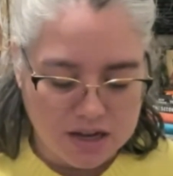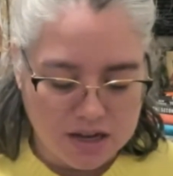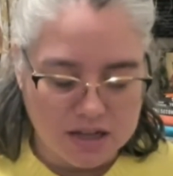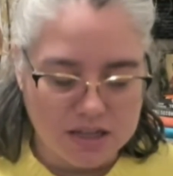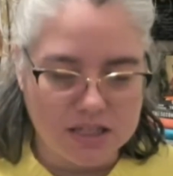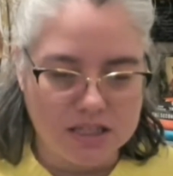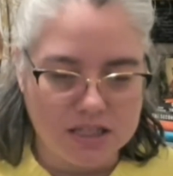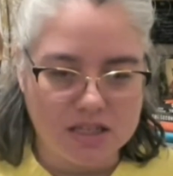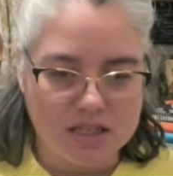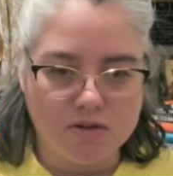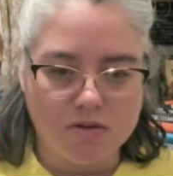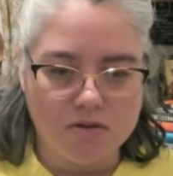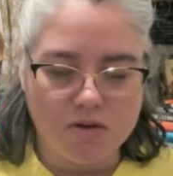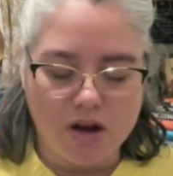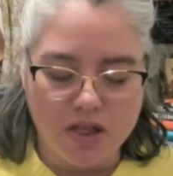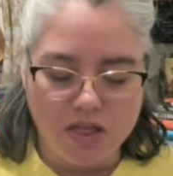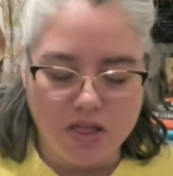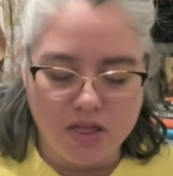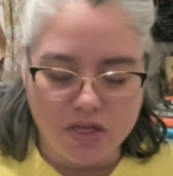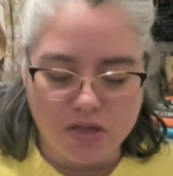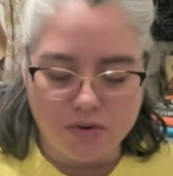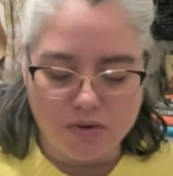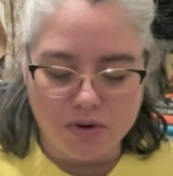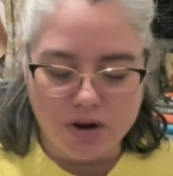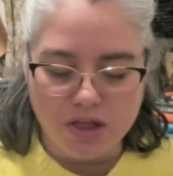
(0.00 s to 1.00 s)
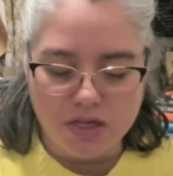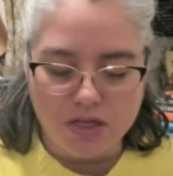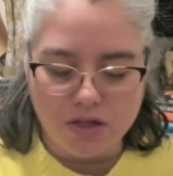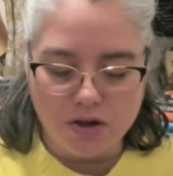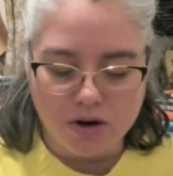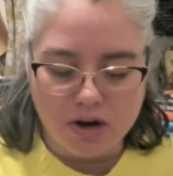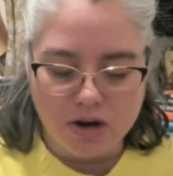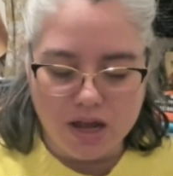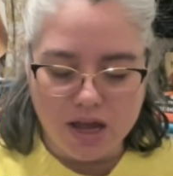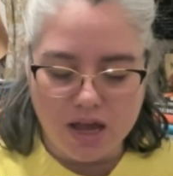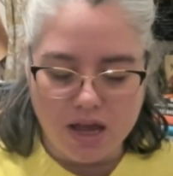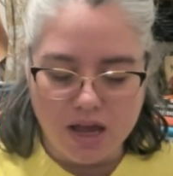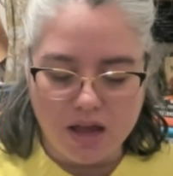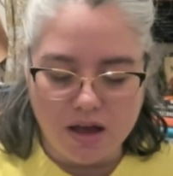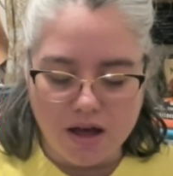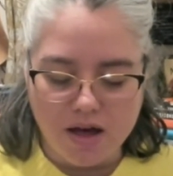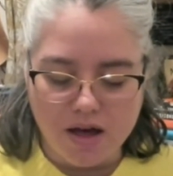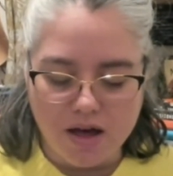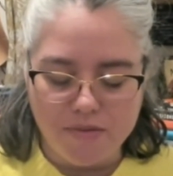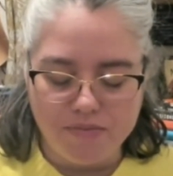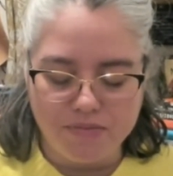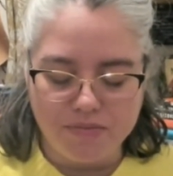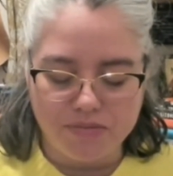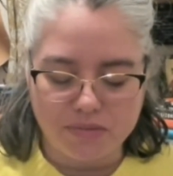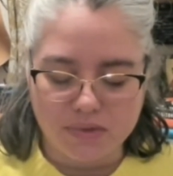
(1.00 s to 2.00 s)
So on 330,
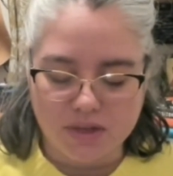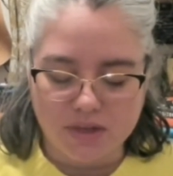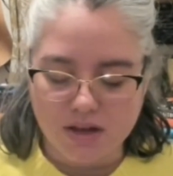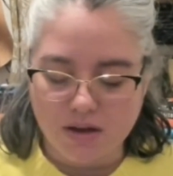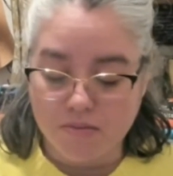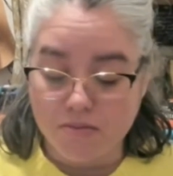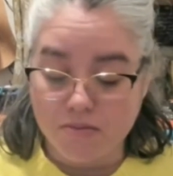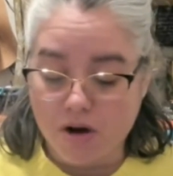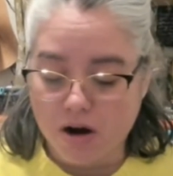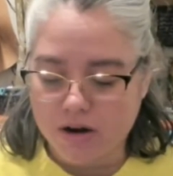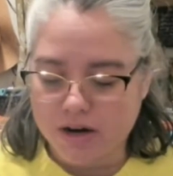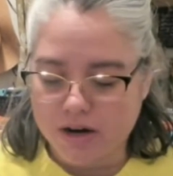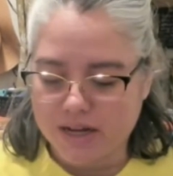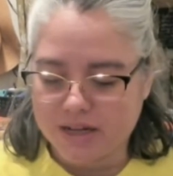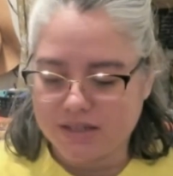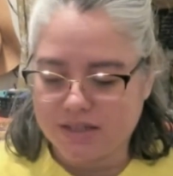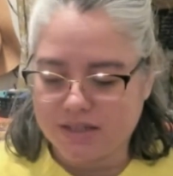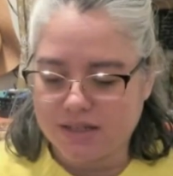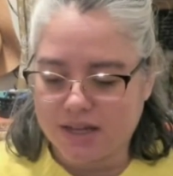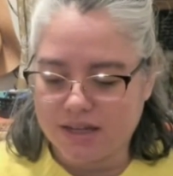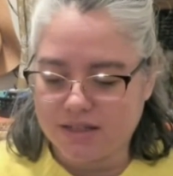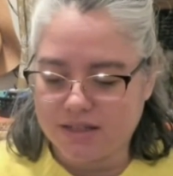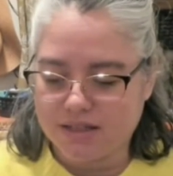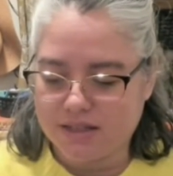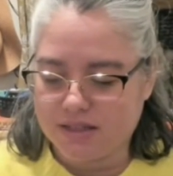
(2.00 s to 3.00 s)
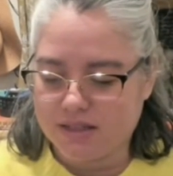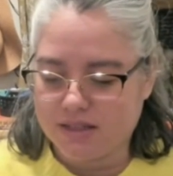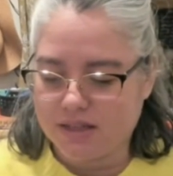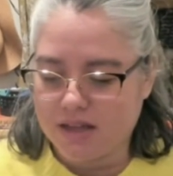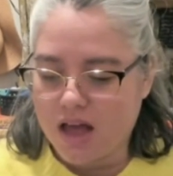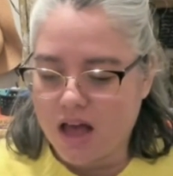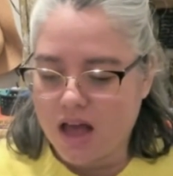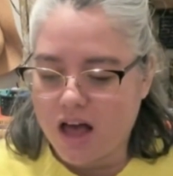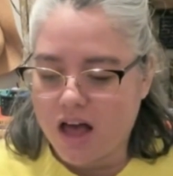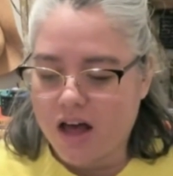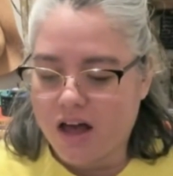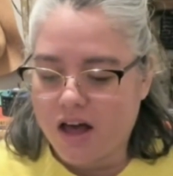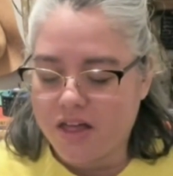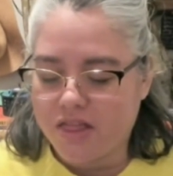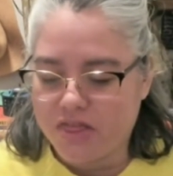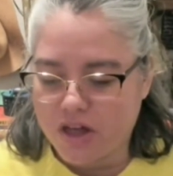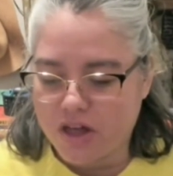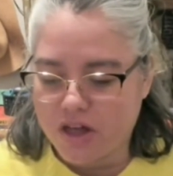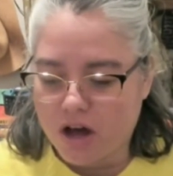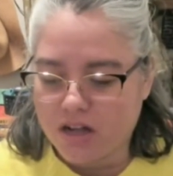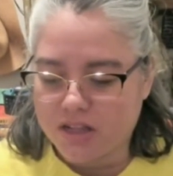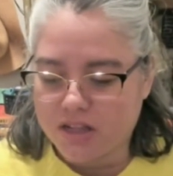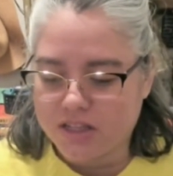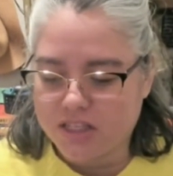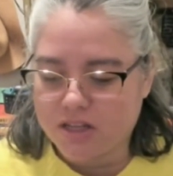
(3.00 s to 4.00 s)
Maria says,
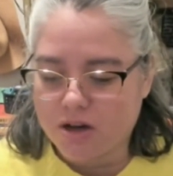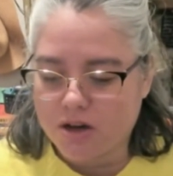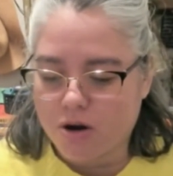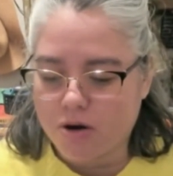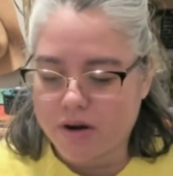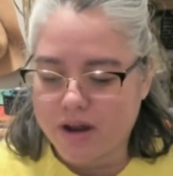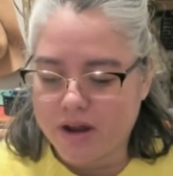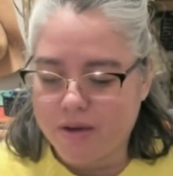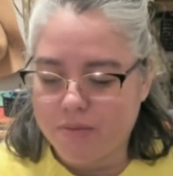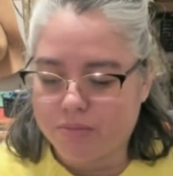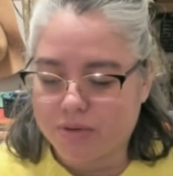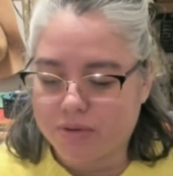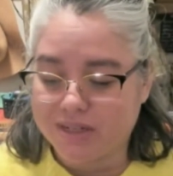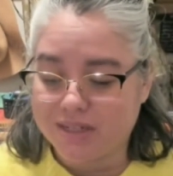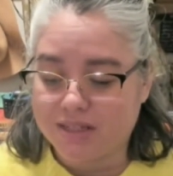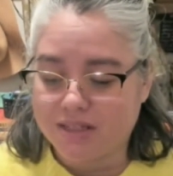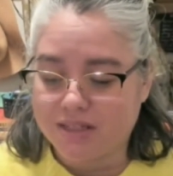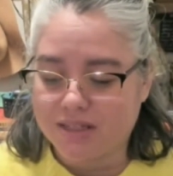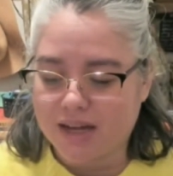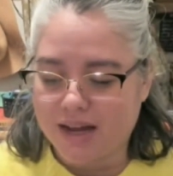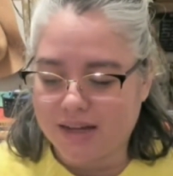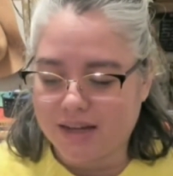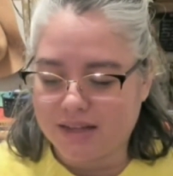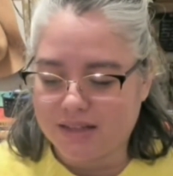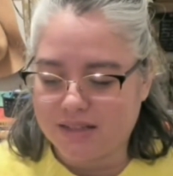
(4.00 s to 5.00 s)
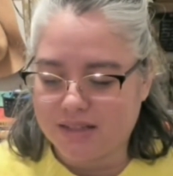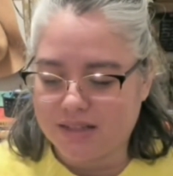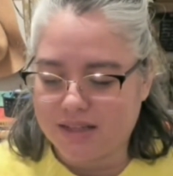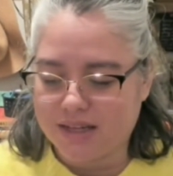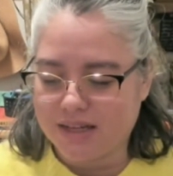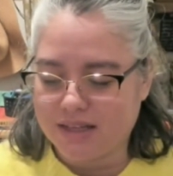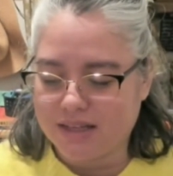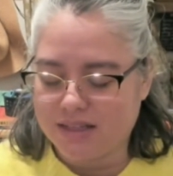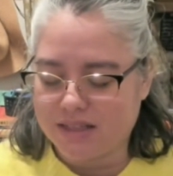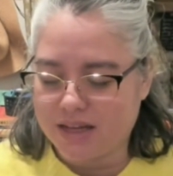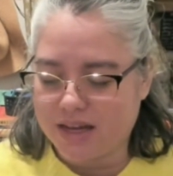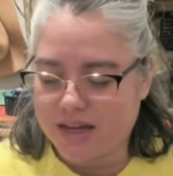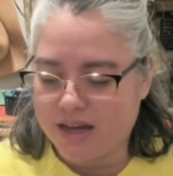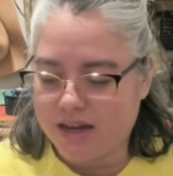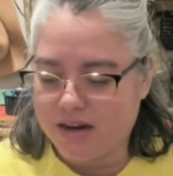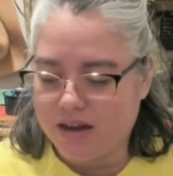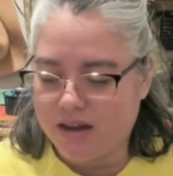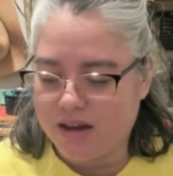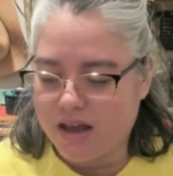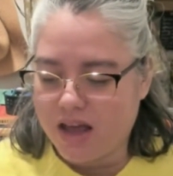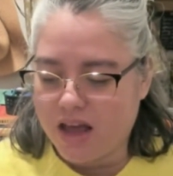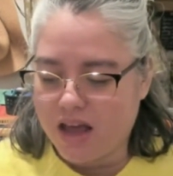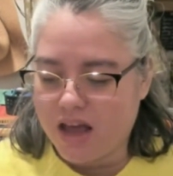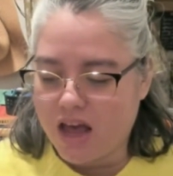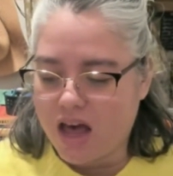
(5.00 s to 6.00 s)
"Thoughts are imprecise," he said.
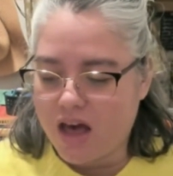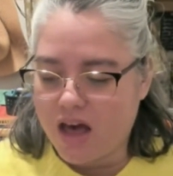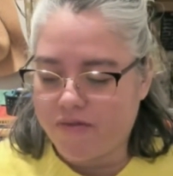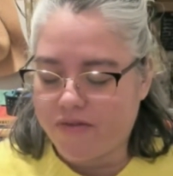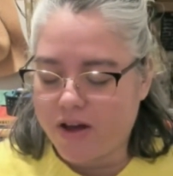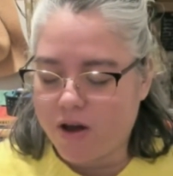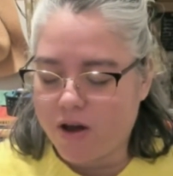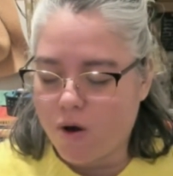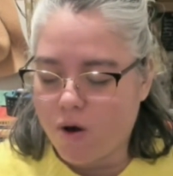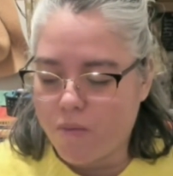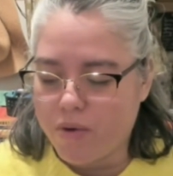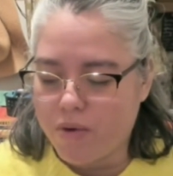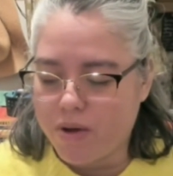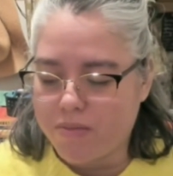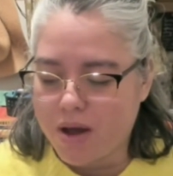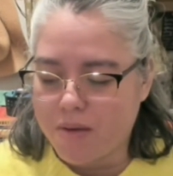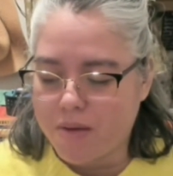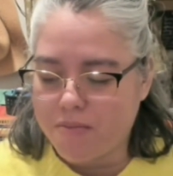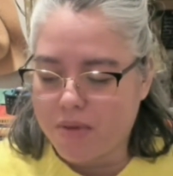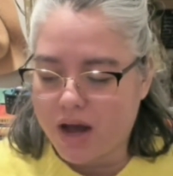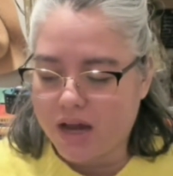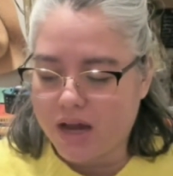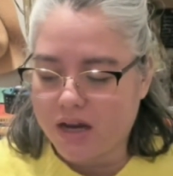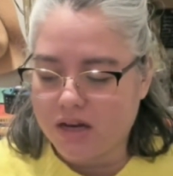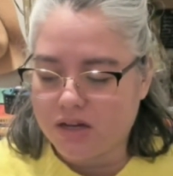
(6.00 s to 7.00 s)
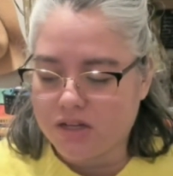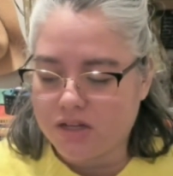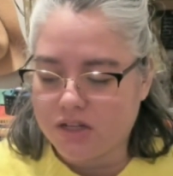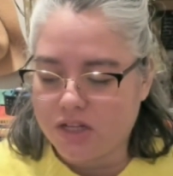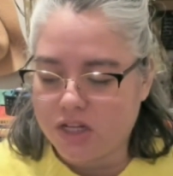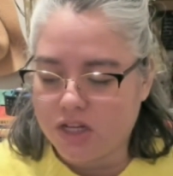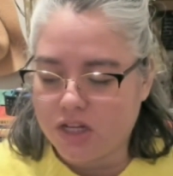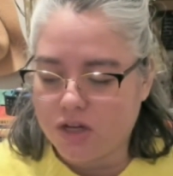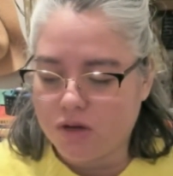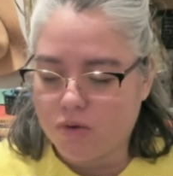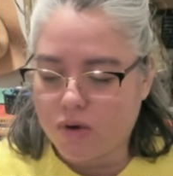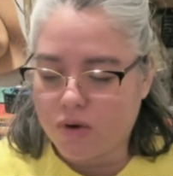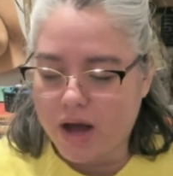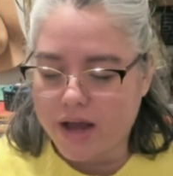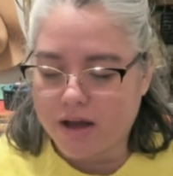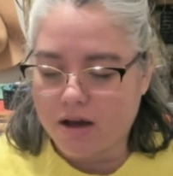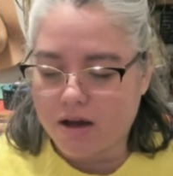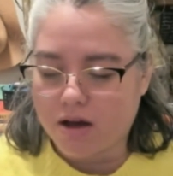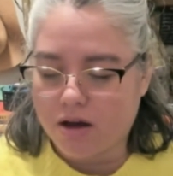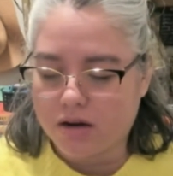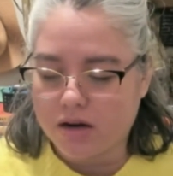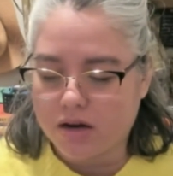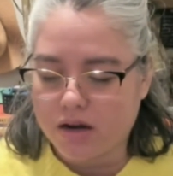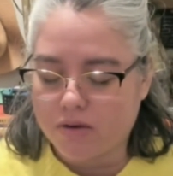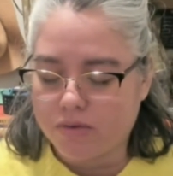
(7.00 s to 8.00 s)
"If I open my mind to you, I
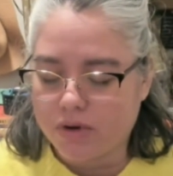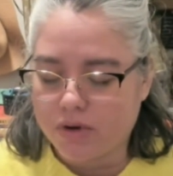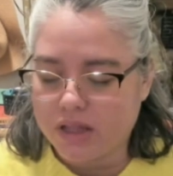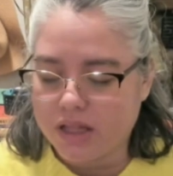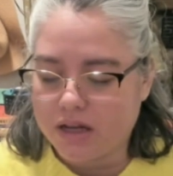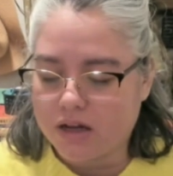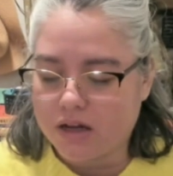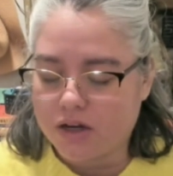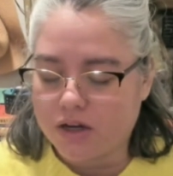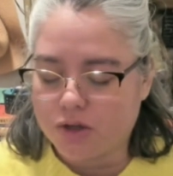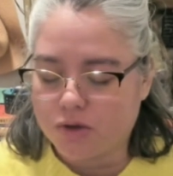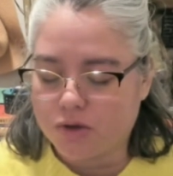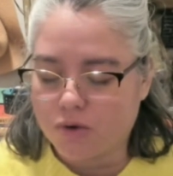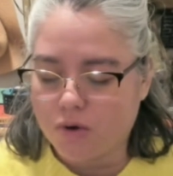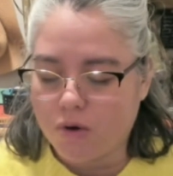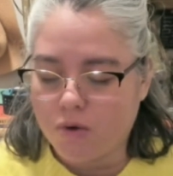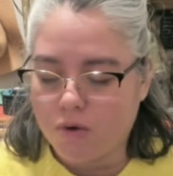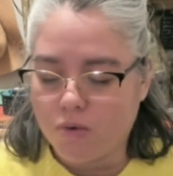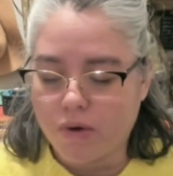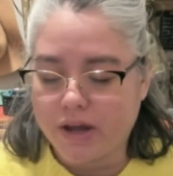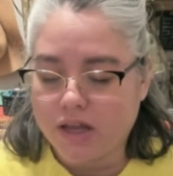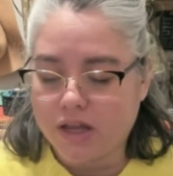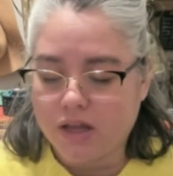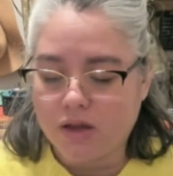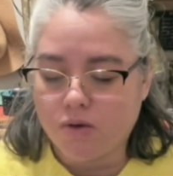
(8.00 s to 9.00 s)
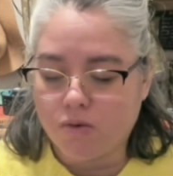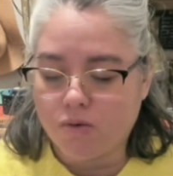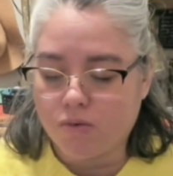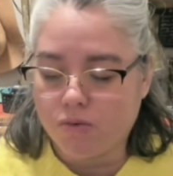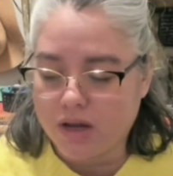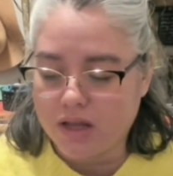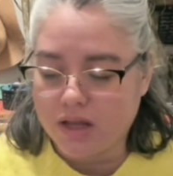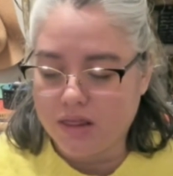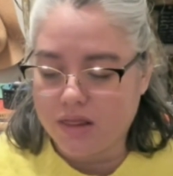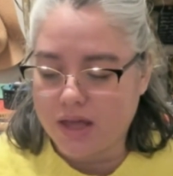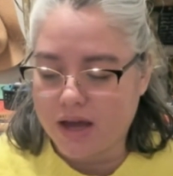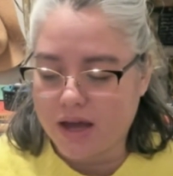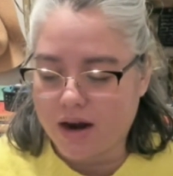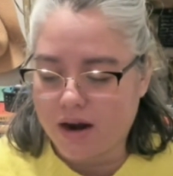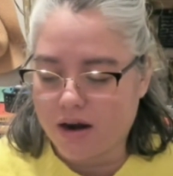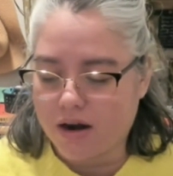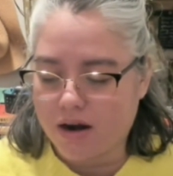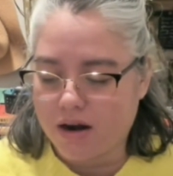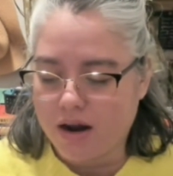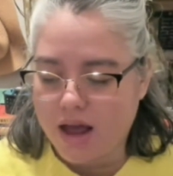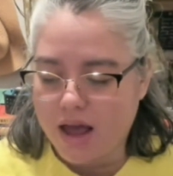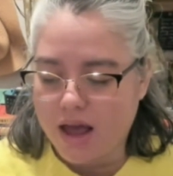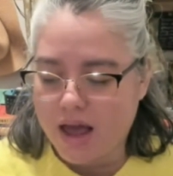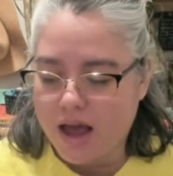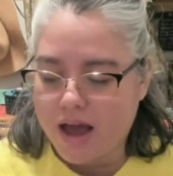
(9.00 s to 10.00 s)
cannot really control what you read there.